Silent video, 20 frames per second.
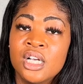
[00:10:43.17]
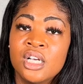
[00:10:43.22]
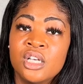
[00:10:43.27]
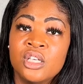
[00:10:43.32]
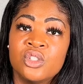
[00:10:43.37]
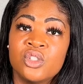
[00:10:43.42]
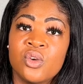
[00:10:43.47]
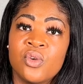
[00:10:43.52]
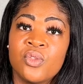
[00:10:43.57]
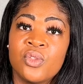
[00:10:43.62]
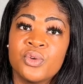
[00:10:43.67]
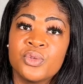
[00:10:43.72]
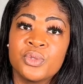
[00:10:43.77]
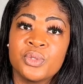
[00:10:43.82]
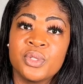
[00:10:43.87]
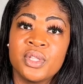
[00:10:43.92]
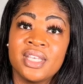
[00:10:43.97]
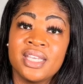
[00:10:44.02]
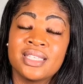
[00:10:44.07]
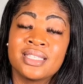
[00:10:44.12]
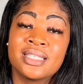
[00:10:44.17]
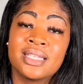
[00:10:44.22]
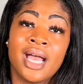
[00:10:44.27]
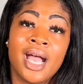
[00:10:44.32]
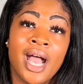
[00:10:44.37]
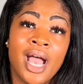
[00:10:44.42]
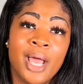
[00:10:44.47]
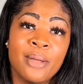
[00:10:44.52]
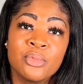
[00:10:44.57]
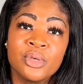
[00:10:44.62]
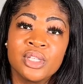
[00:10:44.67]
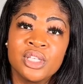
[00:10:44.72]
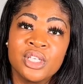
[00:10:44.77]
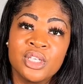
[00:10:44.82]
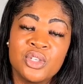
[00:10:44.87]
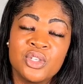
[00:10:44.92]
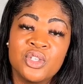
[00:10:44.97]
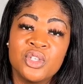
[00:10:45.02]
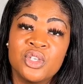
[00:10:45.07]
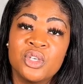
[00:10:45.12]
So those are the things that I'm really
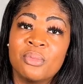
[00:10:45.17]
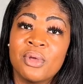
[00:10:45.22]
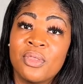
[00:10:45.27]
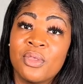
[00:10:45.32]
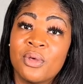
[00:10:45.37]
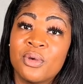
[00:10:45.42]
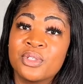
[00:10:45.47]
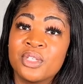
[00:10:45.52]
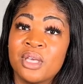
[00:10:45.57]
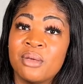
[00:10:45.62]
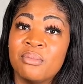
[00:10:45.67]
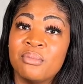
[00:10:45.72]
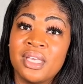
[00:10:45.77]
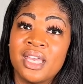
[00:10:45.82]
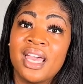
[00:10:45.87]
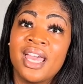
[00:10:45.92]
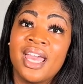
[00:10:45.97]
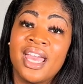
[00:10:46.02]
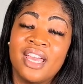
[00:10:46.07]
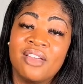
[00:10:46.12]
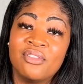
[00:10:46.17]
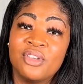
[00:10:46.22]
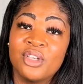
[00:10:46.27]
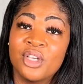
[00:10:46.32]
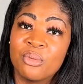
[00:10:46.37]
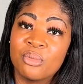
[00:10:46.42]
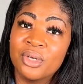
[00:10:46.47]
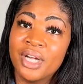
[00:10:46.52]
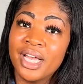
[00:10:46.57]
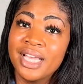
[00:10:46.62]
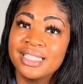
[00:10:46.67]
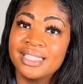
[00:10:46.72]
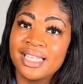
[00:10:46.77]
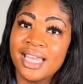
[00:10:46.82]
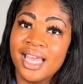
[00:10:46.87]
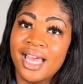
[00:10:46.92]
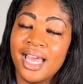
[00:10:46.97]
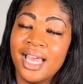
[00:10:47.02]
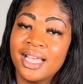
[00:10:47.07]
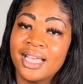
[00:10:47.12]
used to, but those can be a heavier price
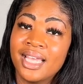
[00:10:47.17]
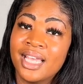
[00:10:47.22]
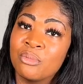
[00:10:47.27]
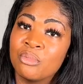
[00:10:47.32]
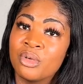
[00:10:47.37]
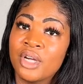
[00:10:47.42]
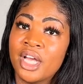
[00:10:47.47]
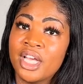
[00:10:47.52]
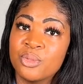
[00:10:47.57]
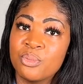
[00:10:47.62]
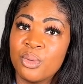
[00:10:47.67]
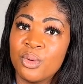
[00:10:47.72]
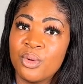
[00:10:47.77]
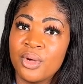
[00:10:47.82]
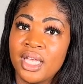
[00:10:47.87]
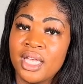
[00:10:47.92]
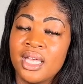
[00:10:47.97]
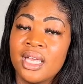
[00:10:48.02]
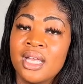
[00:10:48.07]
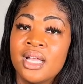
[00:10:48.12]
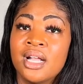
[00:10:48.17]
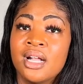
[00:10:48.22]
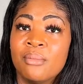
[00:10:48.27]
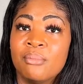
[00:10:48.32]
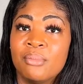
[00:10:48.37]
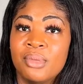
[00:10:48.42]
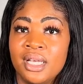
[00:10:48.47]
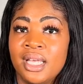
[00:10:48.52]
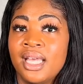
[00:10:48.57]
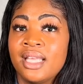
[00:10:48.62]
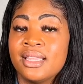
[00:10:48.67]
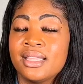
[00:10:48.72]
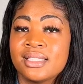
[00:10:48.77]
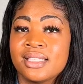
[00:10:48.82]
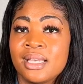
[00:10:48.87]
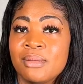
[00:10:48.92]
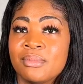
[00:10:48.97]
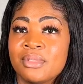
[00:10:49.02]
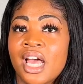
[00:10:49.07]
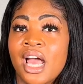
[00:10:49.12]
tag and price point. But at the
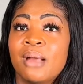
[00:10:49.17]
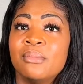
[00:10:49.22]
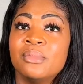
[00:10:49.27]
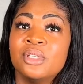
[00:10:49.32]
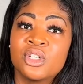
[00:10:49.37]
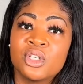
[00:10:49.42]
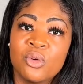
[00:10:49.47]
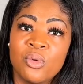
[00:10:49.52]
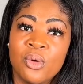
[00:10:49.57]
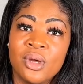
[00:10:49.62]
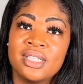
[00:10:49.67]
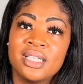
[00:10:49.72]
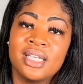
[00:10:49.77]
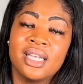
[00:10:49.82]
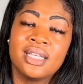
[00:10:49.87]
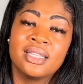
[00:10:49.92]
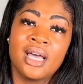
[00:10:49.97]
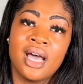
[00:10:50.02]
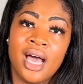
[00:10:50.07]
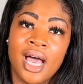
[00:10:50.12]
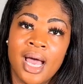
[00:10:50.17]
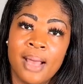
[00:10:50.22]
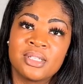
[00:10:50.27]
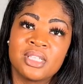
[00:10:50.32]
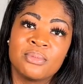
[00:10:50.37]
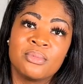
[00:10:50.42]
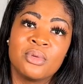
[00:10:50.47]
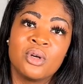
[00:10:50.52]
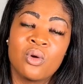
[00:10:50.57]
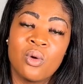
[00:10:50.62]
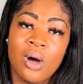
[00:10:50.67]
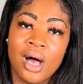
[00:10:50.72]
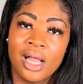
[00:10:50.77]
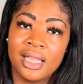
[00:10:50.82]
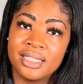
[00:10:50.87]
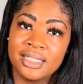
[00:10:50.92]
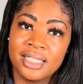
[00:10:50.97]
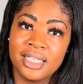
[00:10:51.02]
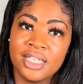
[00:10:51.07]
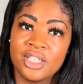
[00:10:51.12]
same time, you're going to get the optimal
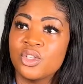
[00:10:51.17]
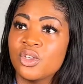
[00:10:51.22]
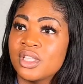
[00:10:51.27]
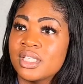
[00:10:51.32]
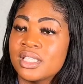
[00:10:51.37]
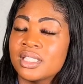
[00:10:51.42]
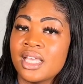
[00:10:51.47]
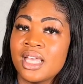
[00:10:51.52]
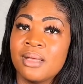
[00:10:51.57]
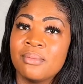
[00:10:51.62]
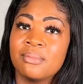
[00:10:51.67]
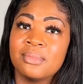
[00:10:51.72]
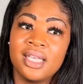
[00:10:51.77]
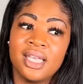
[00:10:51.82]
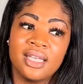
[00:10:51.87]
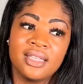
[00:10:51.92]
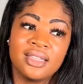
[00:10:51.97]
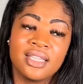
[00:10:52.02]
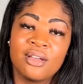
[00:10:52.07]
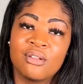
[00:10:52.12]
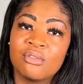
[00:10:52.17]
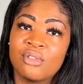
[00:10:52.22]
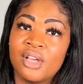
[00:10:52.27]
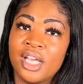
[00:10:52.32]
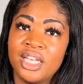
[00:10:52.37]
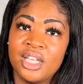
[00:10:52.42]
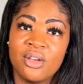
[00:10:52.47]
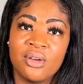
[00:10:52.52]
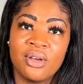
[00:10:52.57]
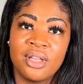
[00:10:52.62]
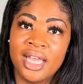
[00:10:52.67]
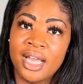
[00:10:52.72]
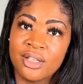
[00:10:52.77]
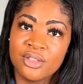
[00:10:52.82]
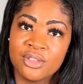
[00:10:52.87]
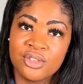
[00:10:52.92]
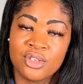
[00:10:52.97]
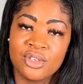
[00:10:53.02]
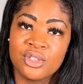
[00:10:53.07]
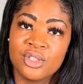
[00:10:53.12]
quality. So the same thing that radio
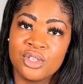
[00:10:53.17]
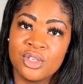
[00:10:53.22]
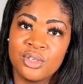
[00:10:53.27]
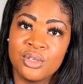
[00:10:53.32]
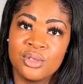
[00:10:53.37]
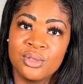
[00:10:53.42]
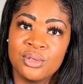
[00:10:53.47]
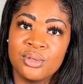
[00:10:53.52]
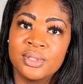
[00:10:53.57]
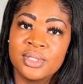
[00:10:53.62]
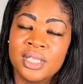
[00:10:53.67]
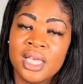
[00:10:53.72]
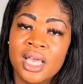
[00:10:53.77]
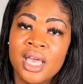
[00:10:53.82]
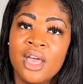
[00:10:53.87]
announcers use,